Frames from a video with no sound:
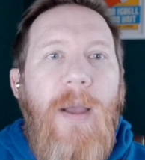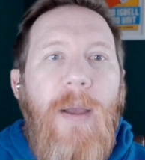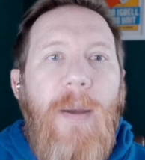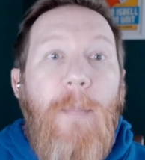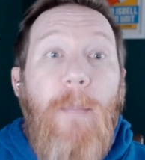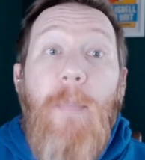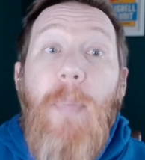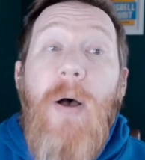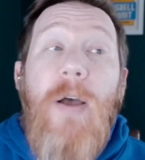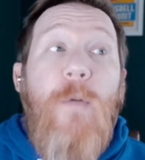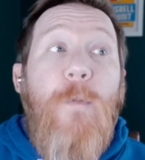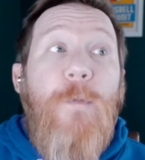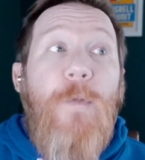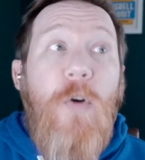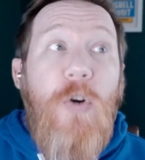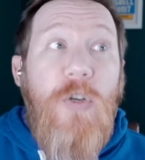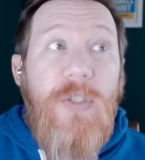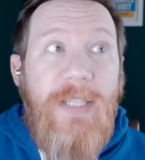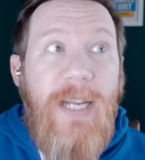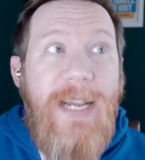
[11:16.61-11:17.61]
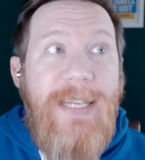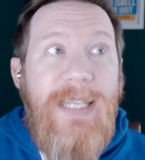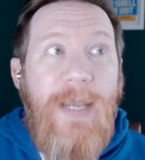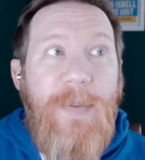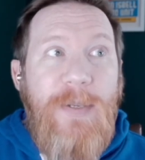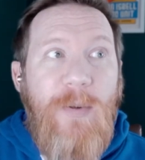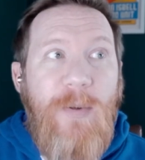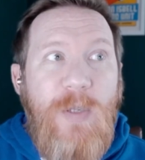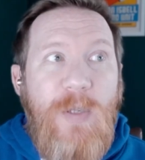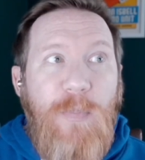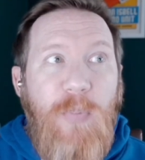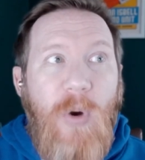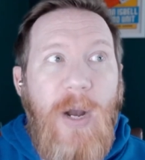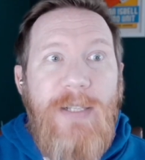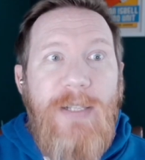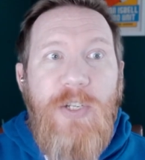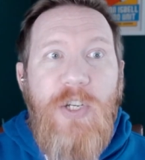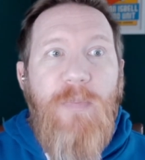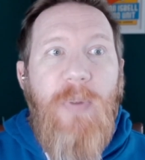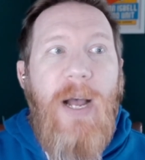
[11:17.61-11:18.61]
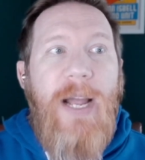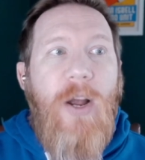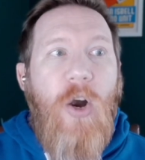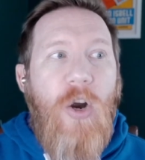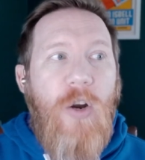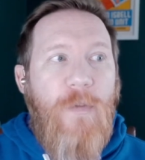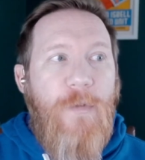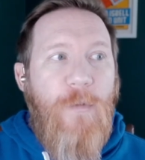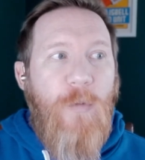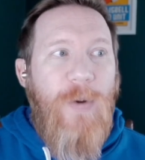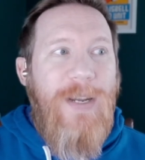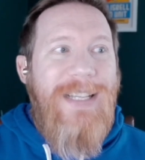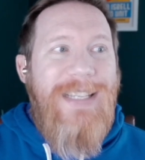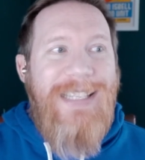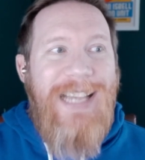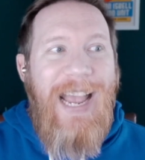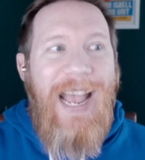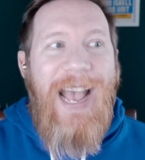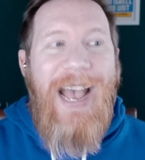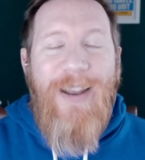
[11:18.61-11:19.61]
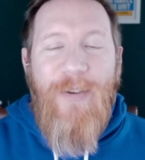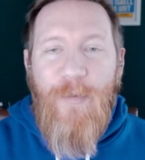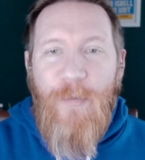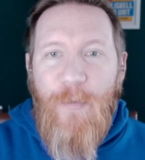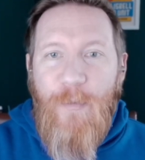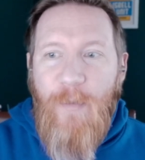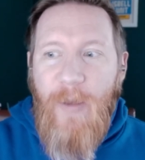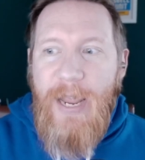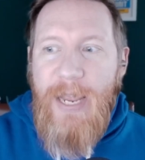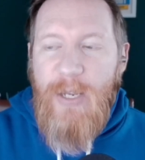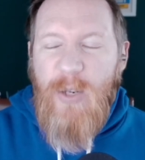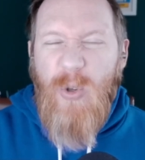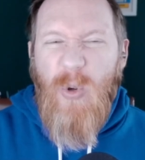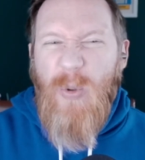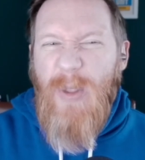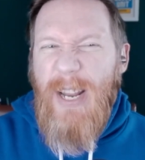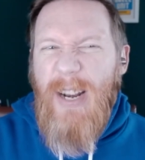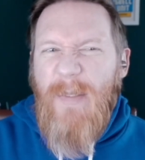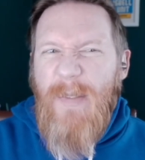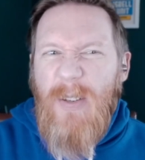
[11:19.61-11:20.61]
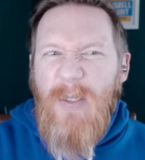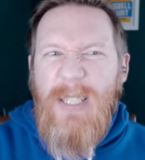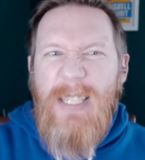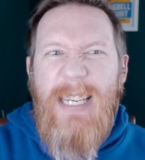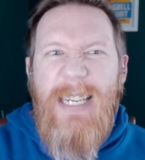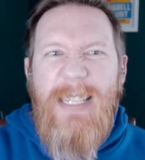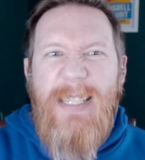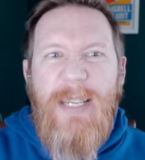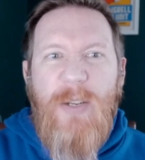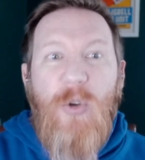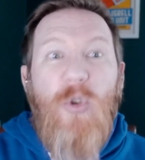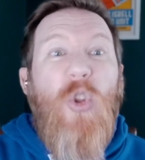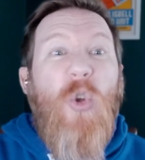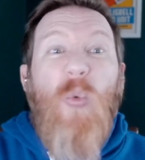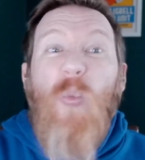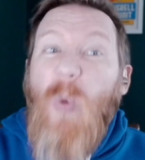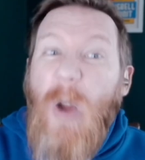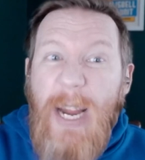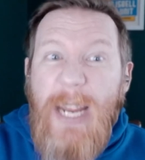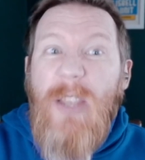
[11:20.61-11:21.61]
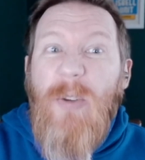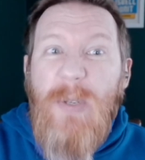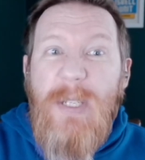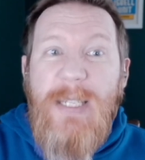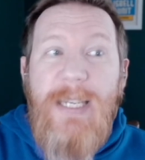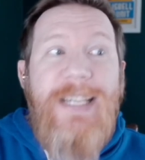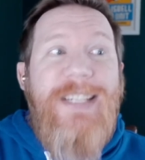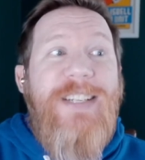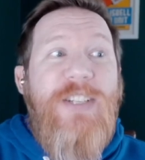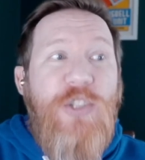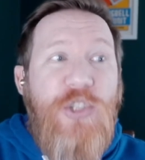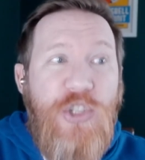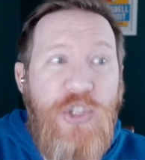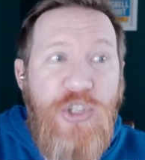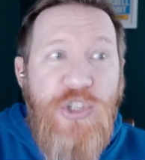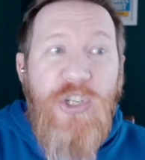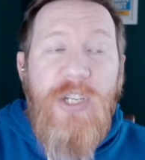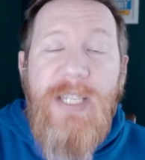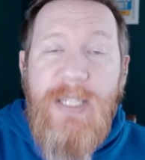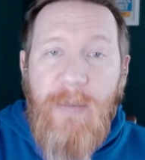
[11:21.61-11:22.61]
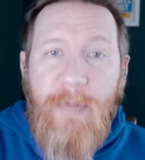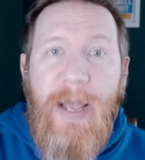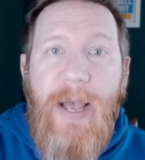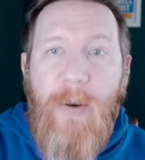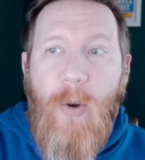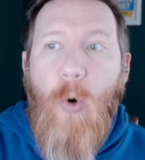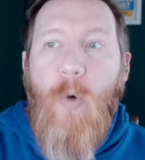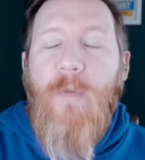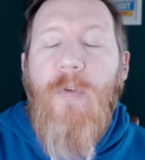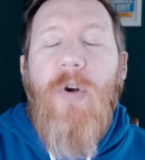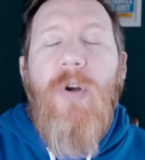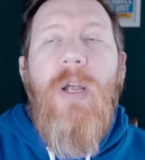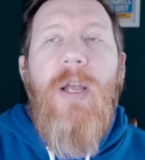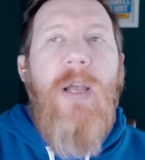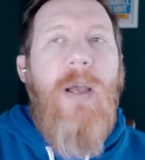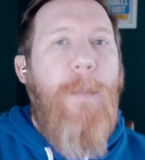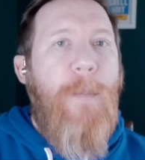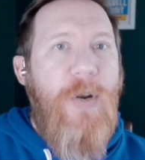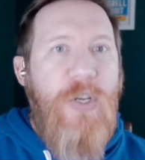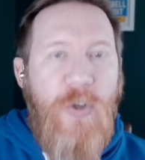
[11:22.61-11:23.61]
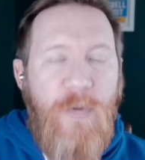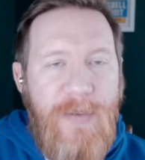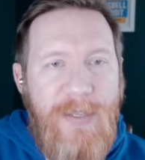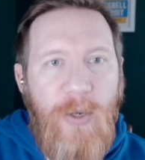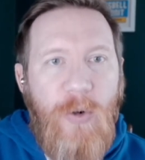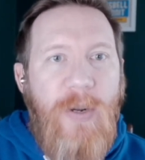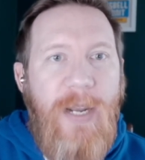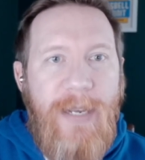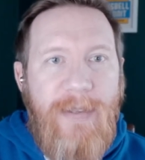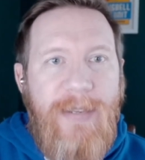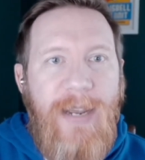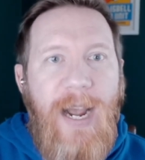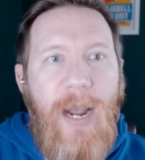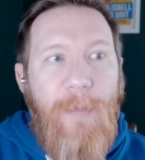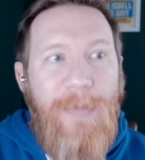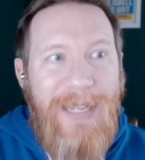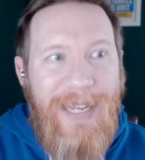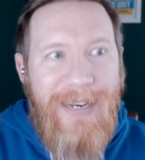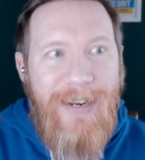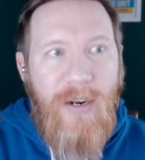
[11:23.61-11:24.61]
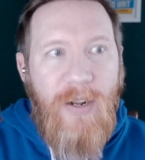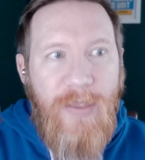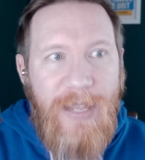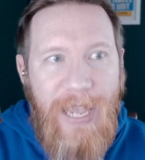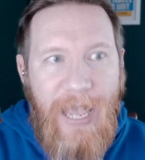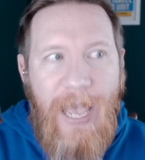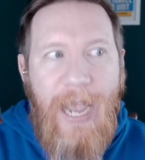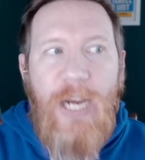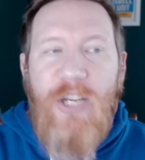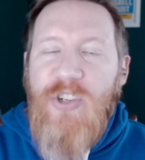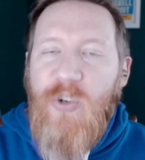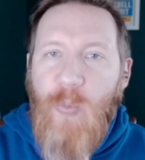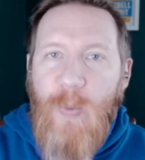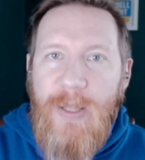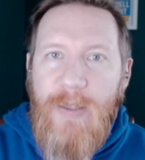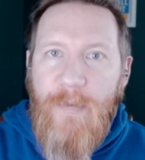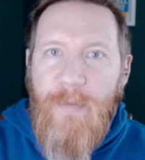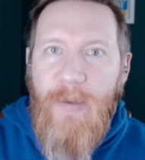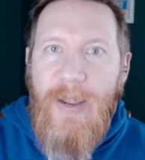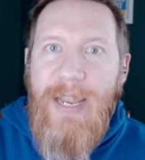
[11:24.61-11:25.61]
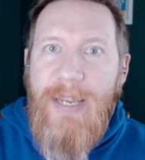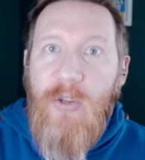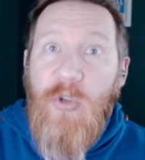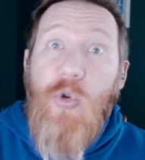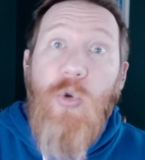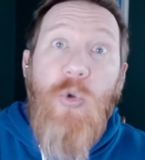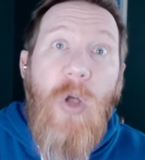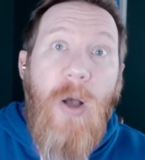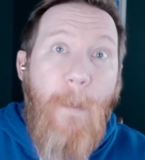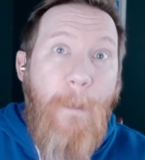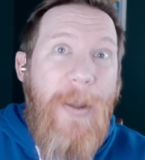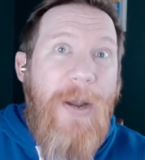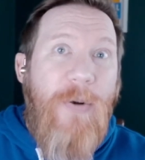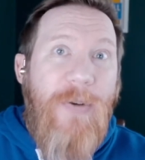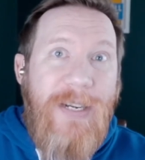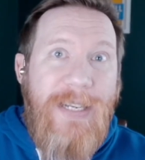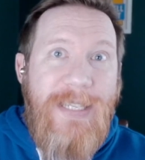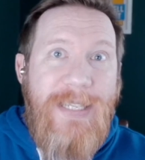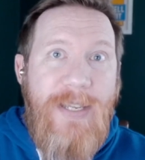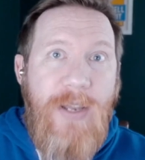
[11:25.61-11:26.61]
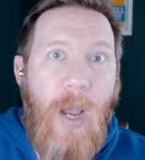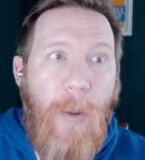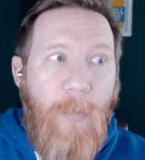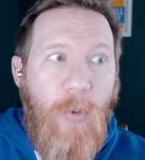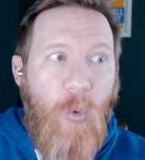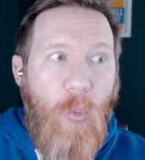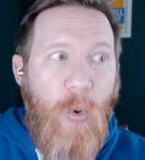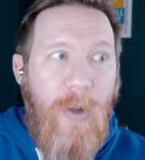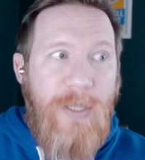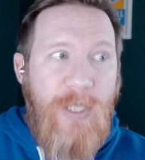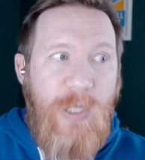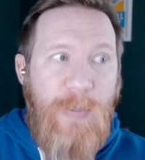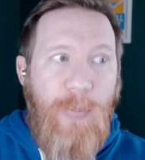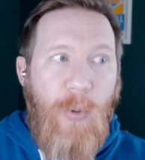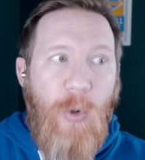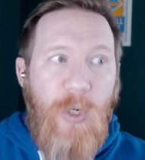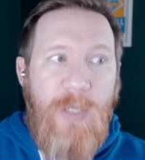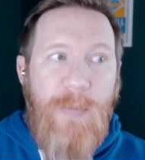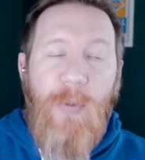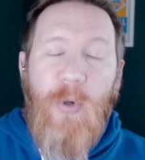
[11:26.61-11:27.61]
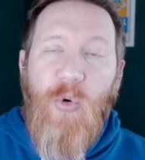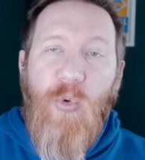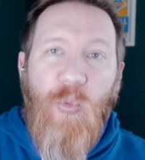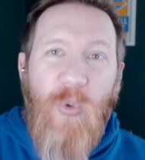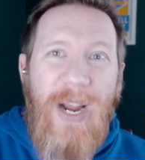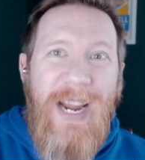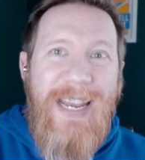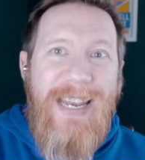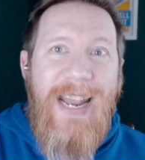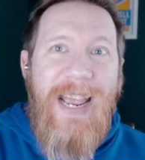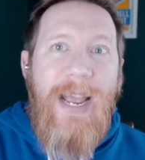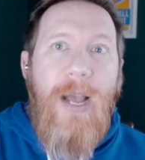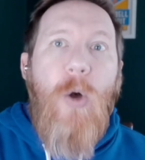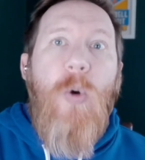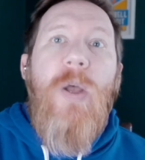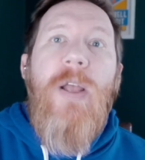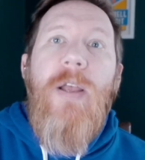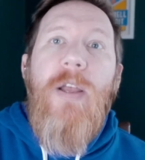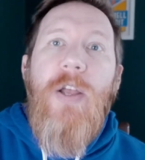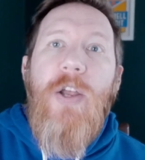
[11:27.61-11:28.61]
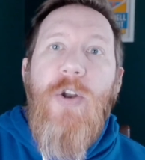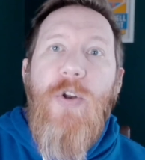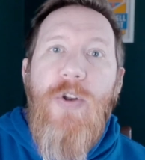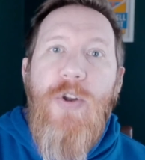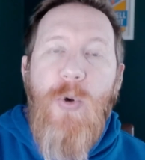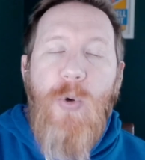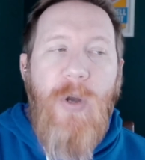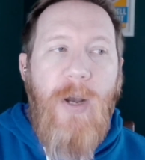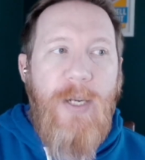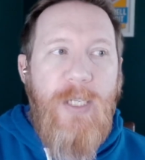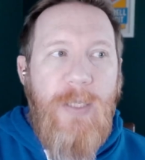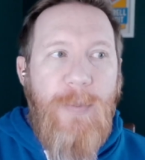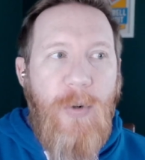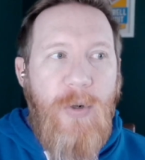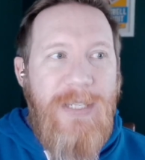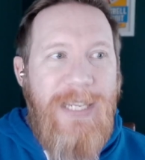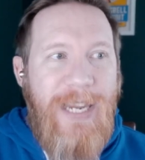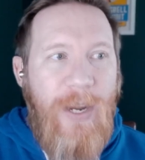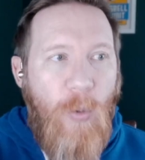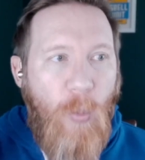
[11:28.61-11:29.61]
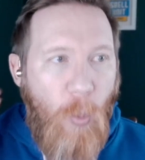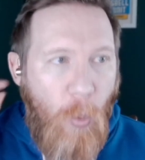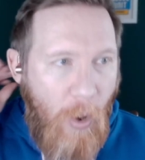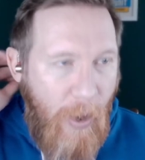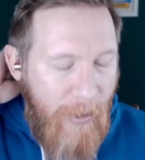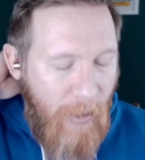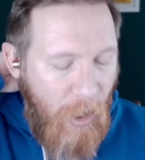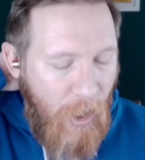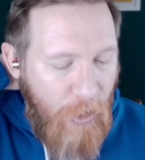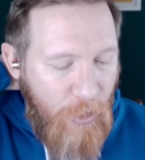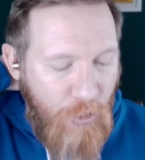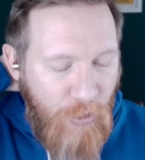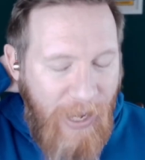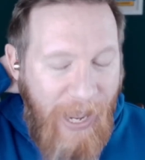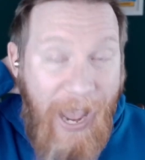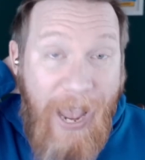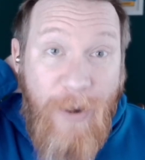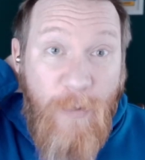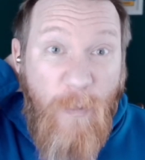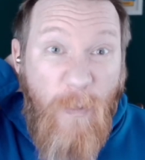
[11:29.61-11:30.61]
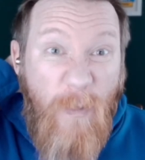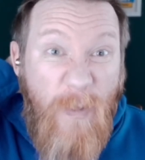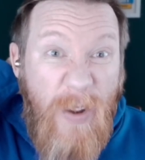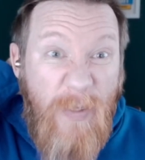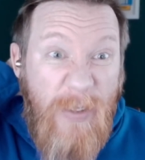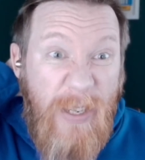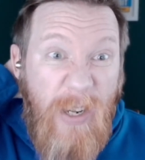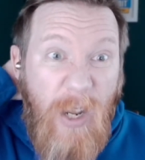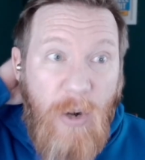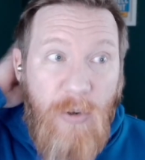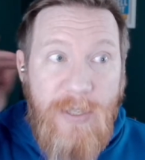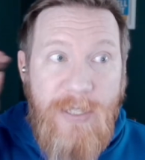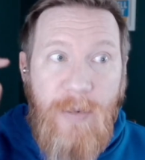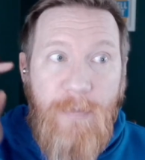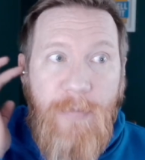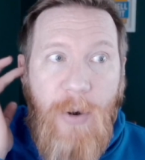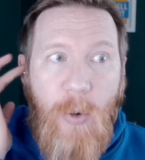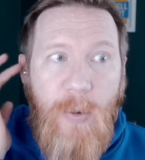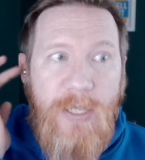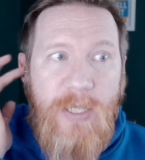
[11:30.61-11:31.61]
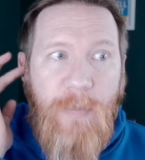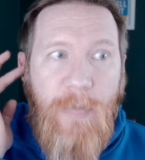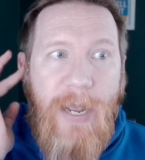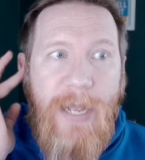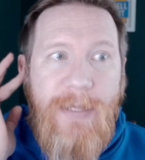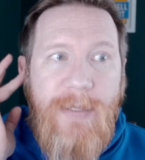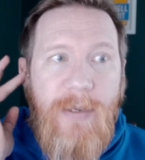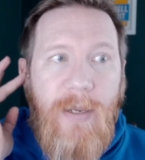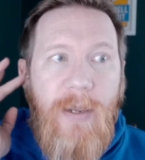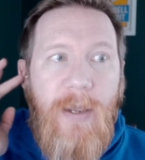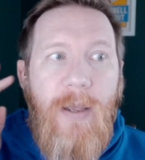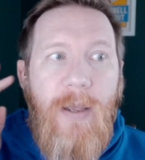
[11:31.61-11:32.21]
But first, today's episode is brought to you by our friends at FanDuel. The NFL season, the regular season's just about over, but you've still got time to get in on the action with FanDuel, America's number one sportsbook. Right now, new customers get $150 in bonus bets,